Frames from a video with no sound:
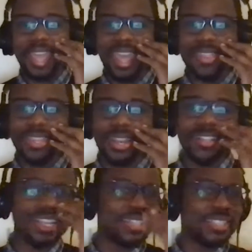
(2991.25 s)
and then i
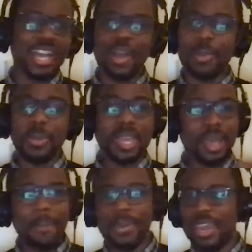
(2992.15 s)
was like nah when we
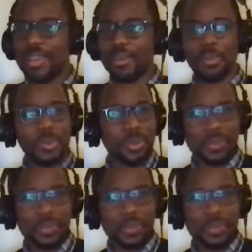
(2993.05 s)
come back we,